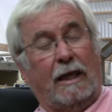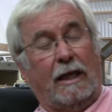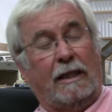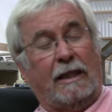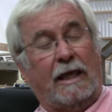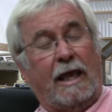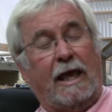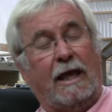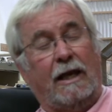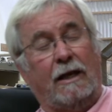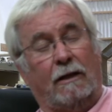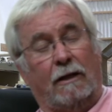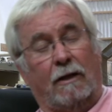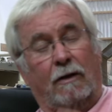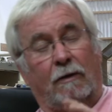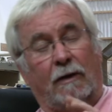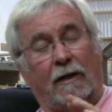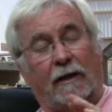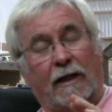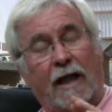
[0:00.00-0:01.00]
they had a
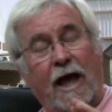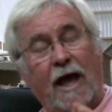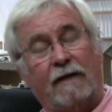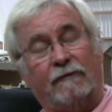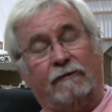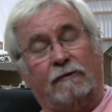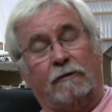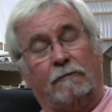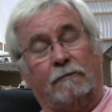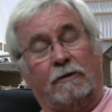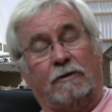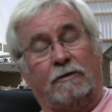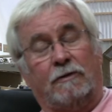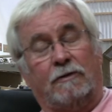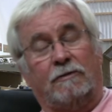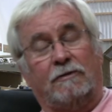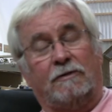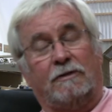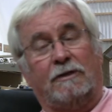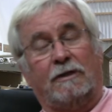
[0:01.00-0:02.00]
lot of
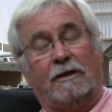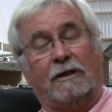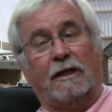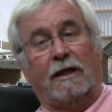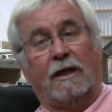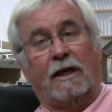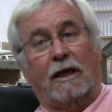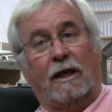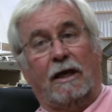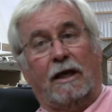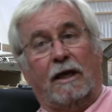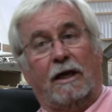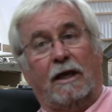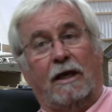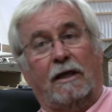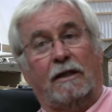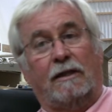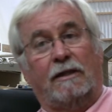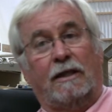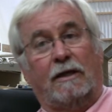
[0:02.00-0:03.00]
kimonos
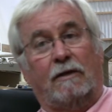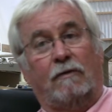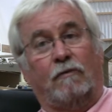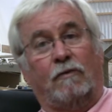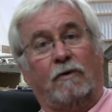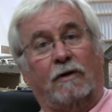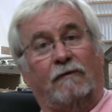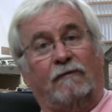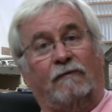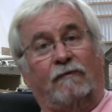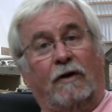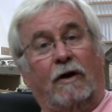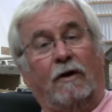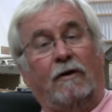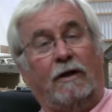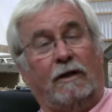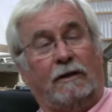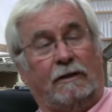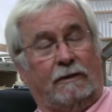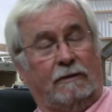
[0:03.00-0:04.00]
that were
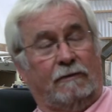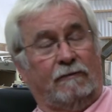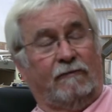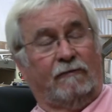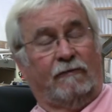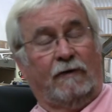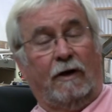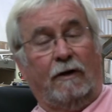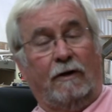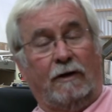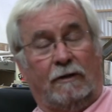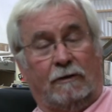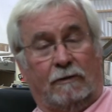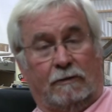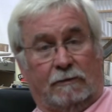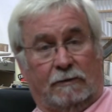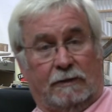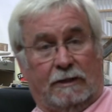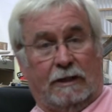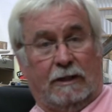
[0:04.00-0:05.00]
very, very
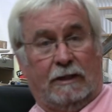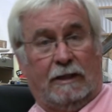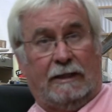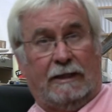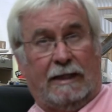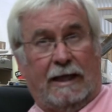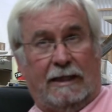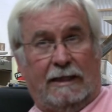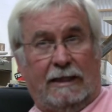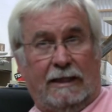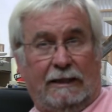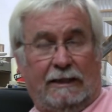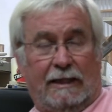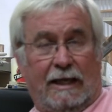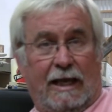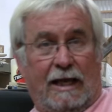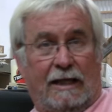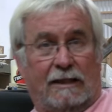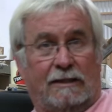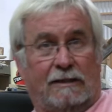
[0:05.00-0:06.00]
old. I think
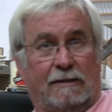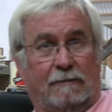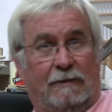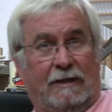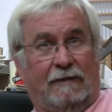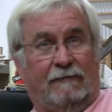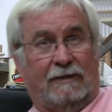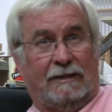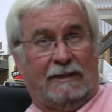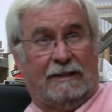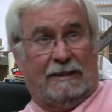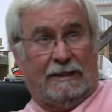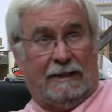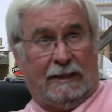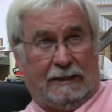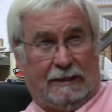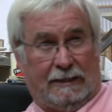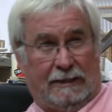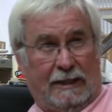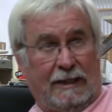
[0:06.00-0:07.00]
they had some even
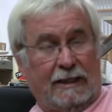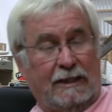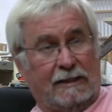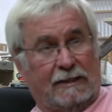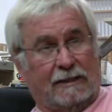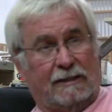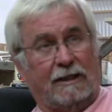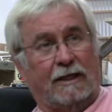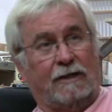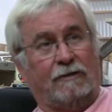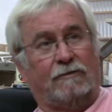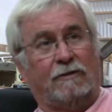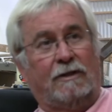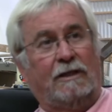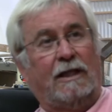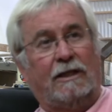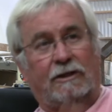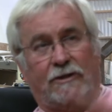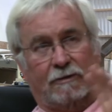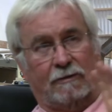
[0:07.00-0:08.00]
16th
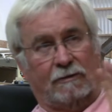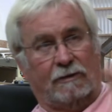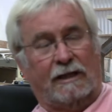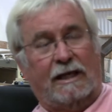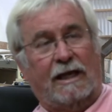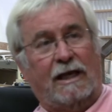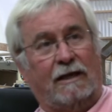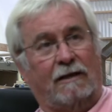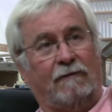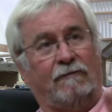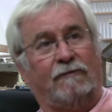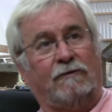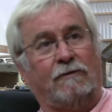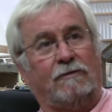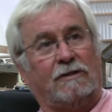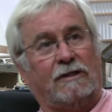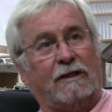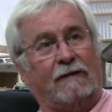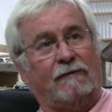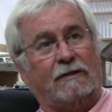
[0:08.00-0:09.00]
century. They certainly had a few
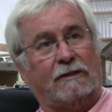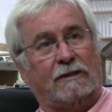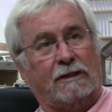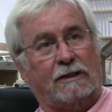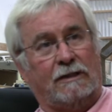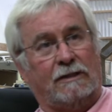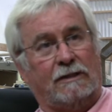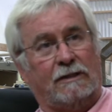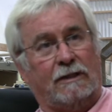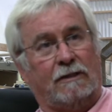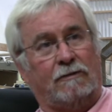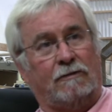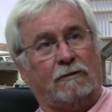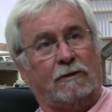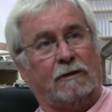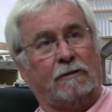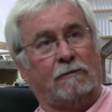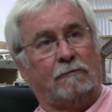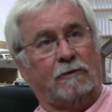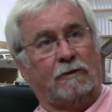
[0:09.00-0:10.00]
17th
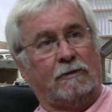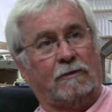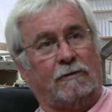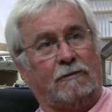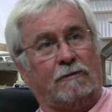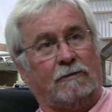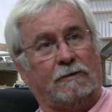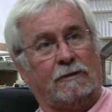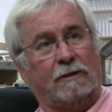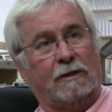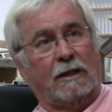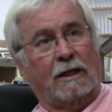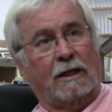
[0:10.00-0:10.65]
century kimonos.